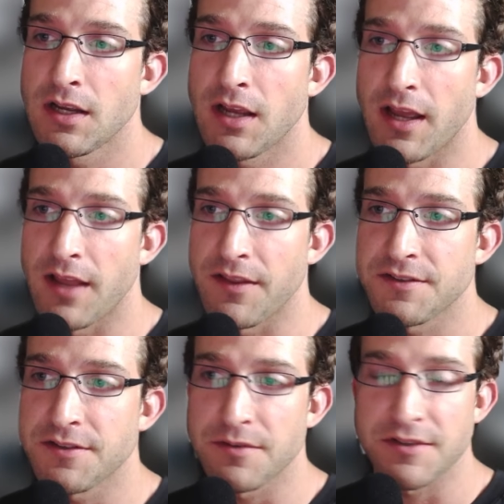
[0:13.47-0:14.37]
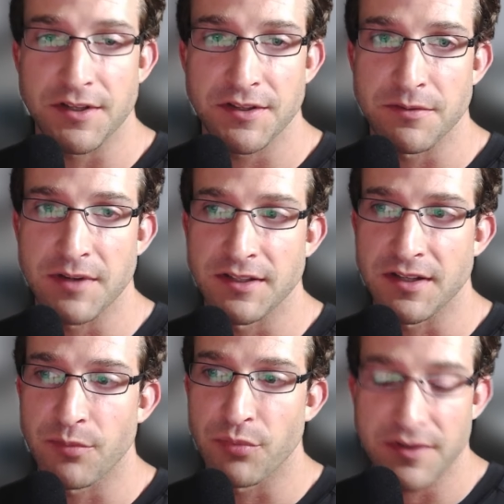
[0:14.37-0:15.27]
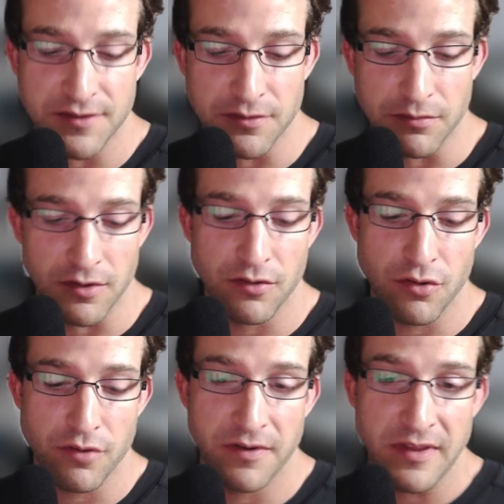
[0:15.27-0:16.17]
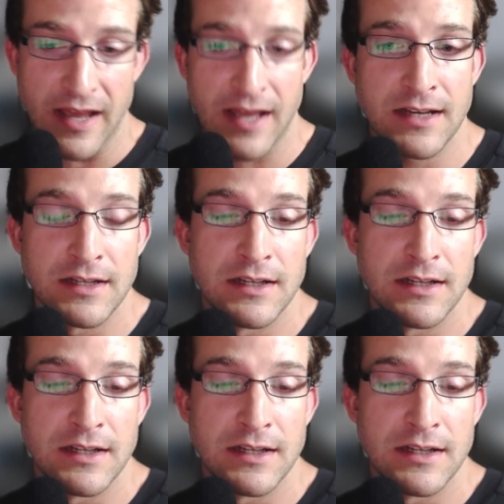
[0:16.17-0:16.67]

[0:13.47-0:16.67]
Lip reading: and this is the result that we ended up with. So we'll go over that.